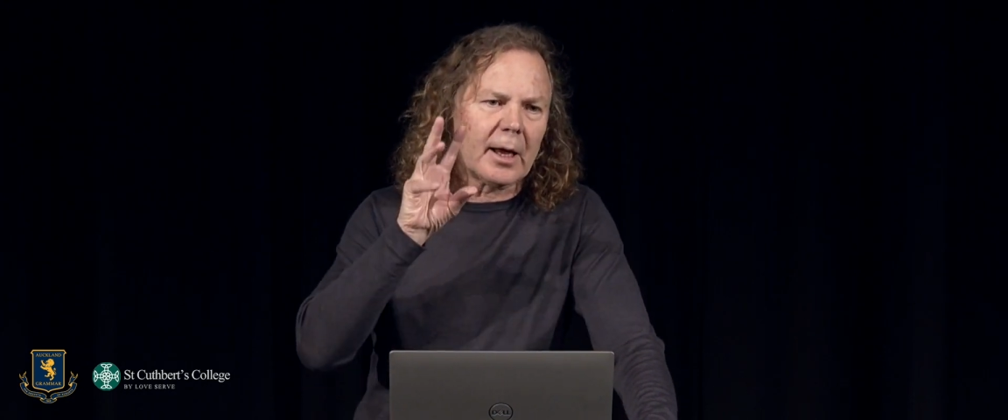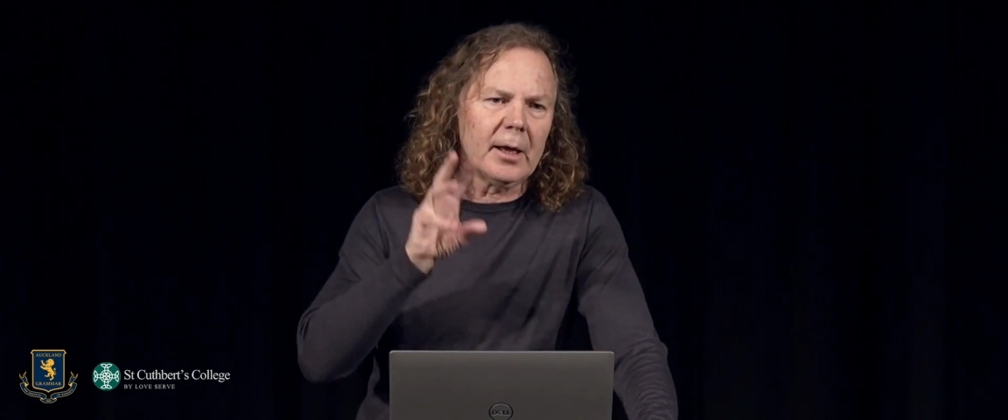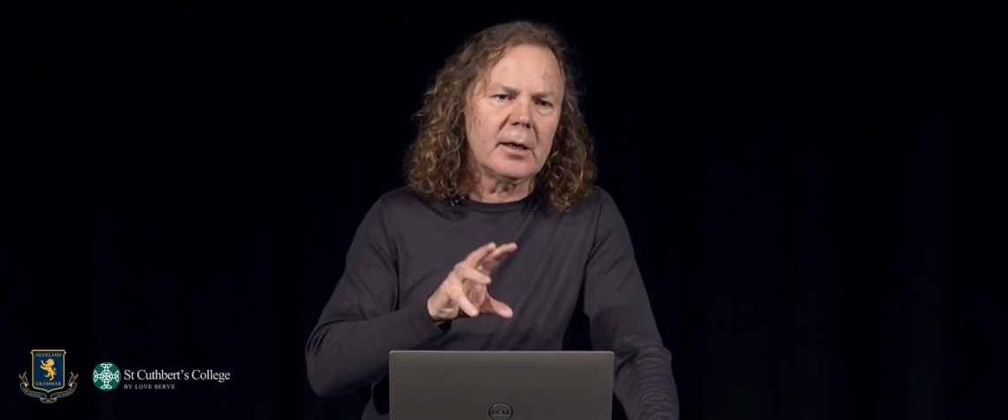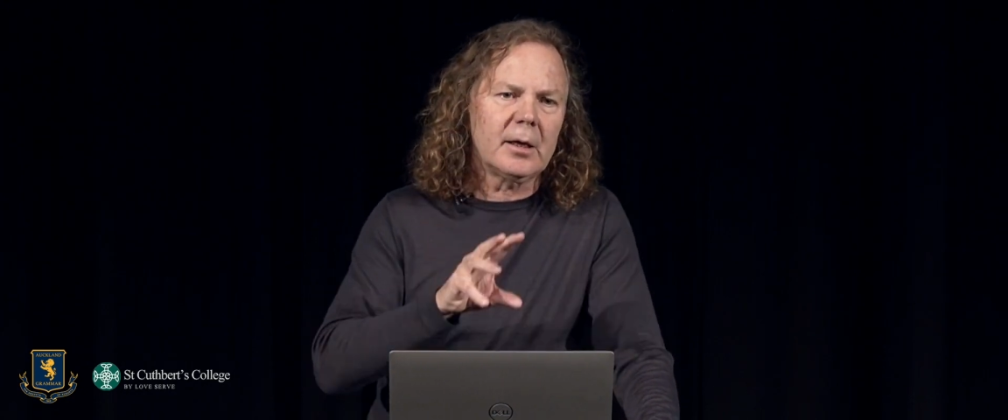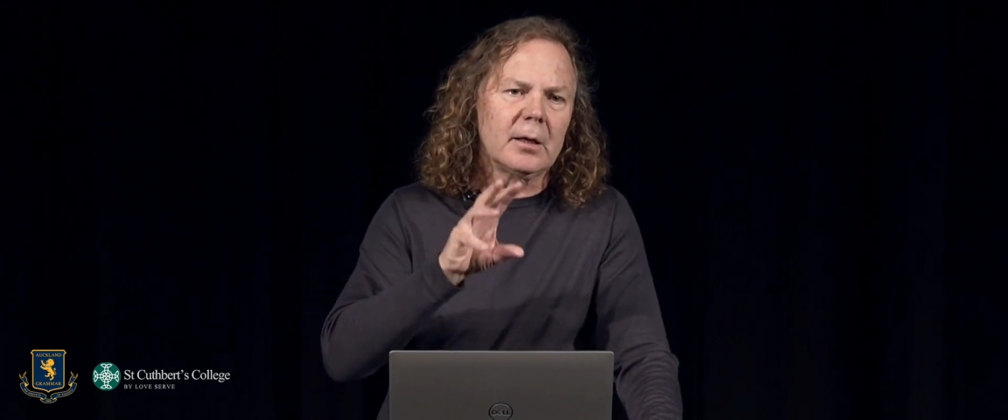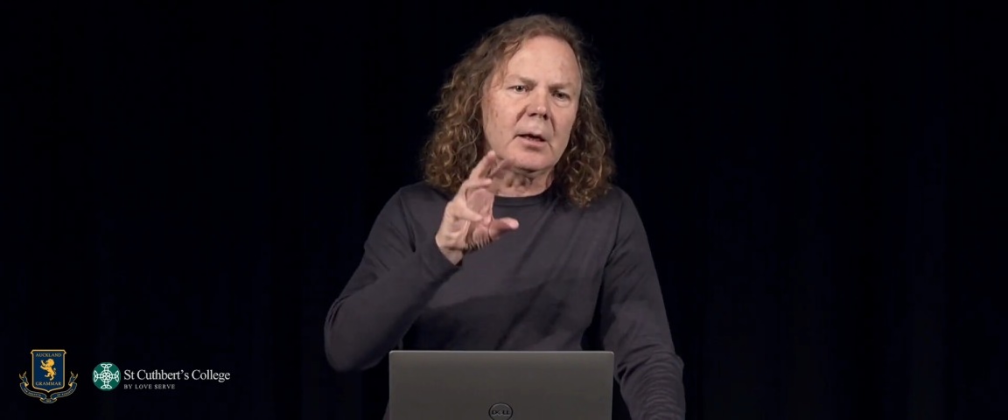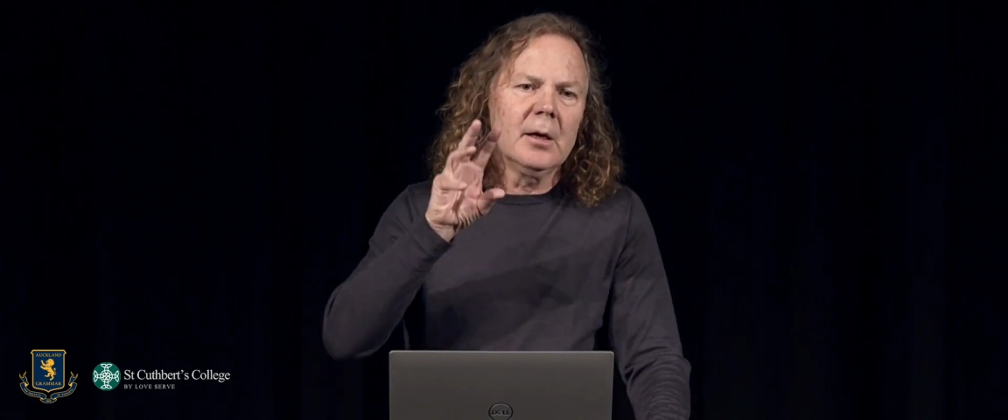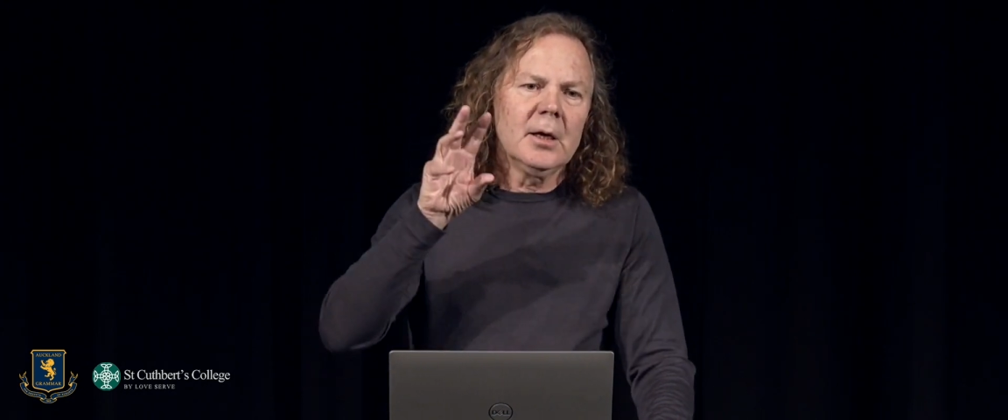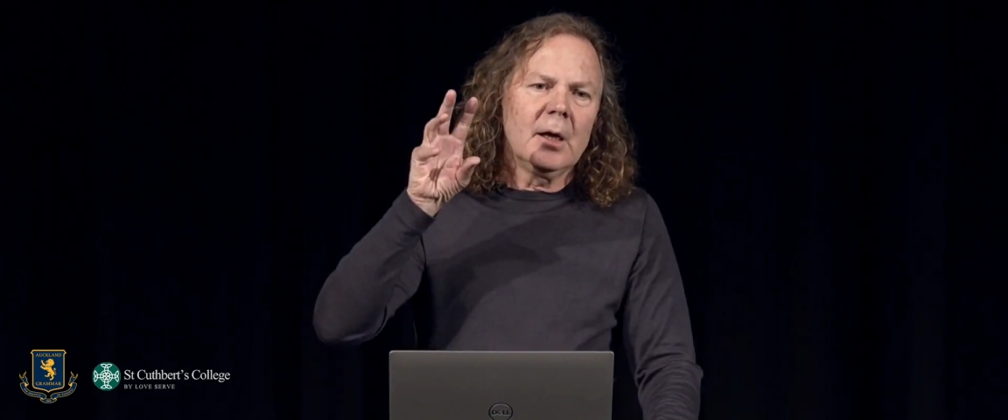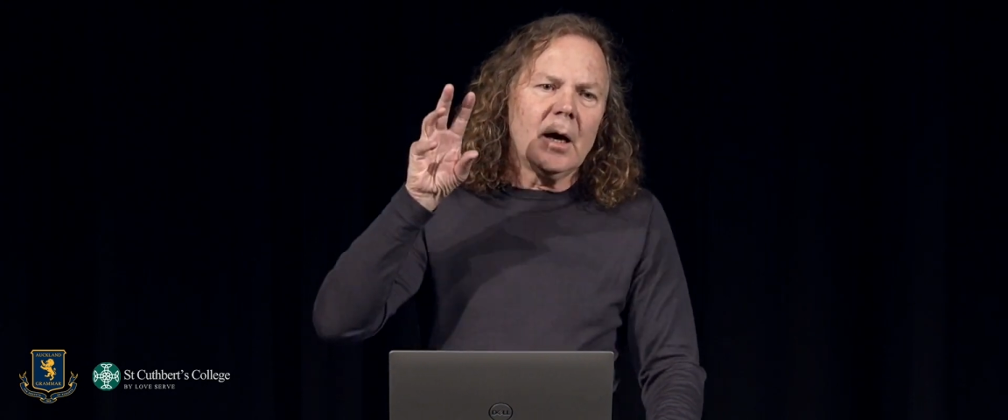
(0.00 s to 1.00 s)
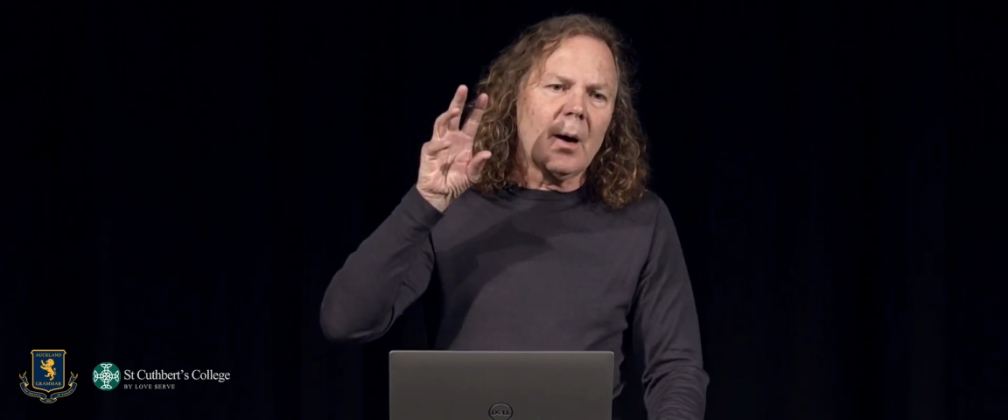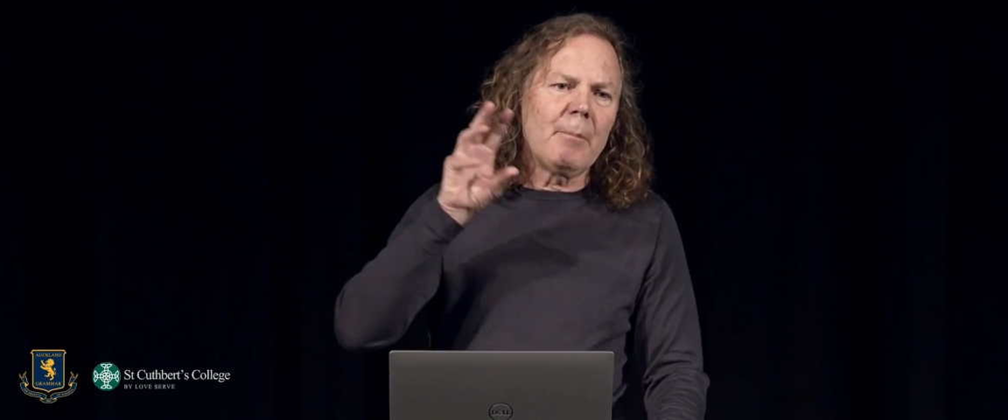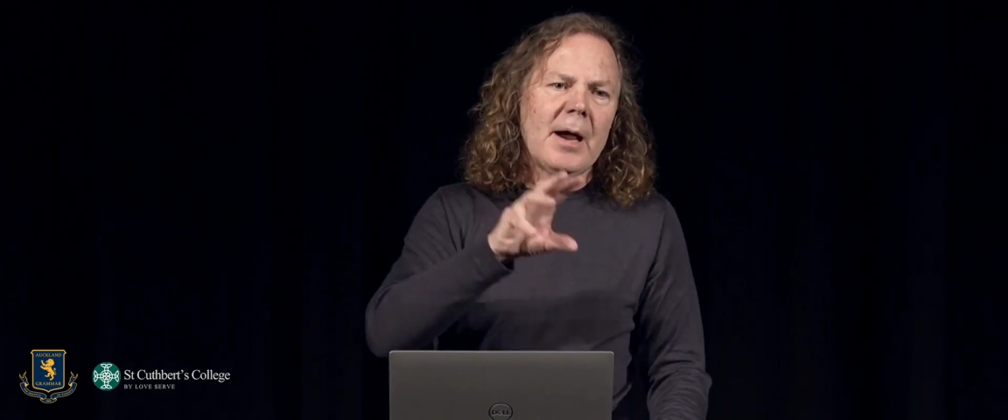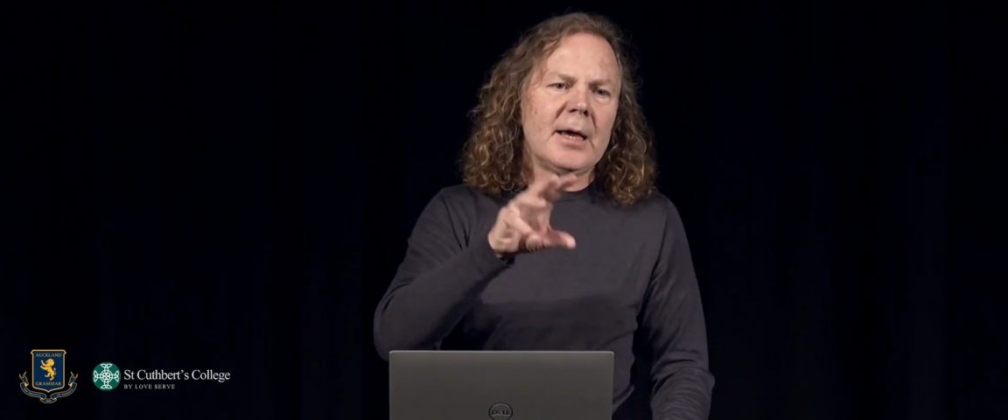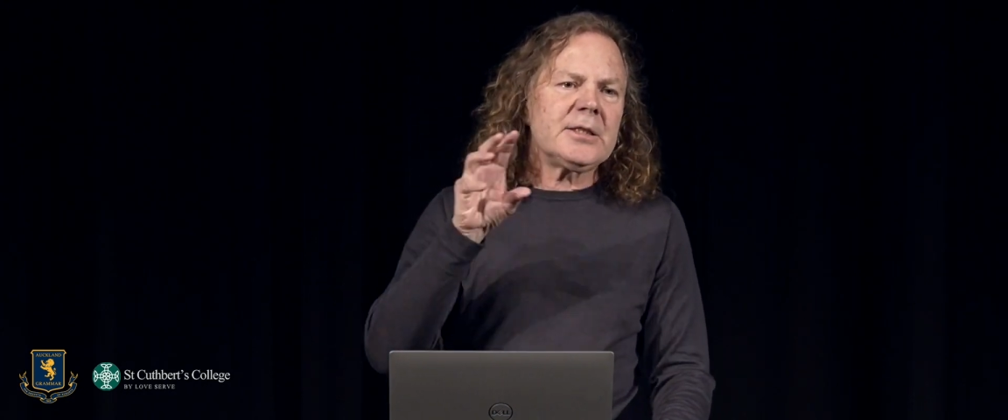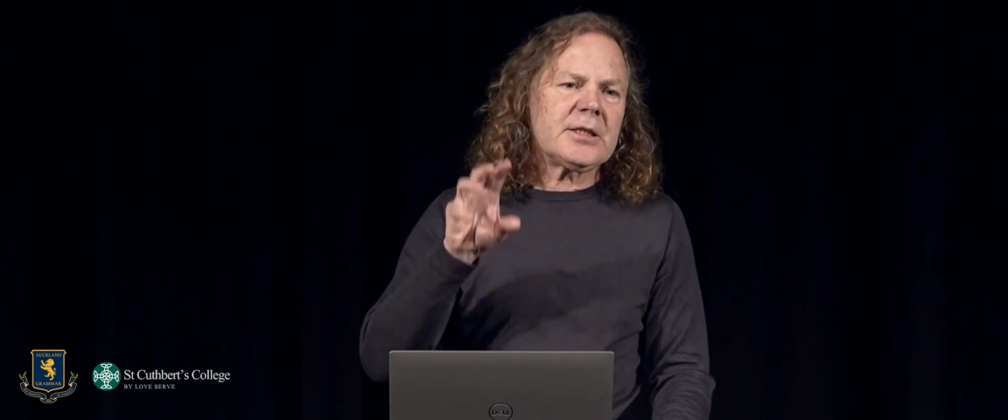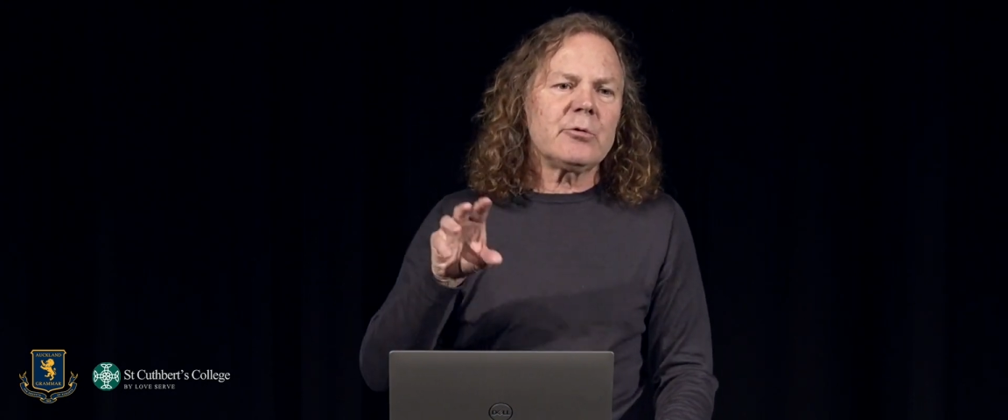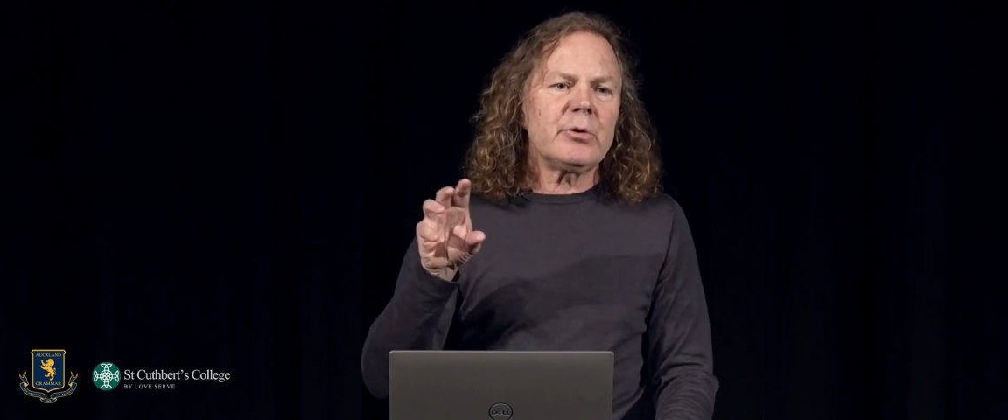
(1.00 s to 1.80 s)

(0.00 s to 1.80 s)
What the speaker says: taking amazing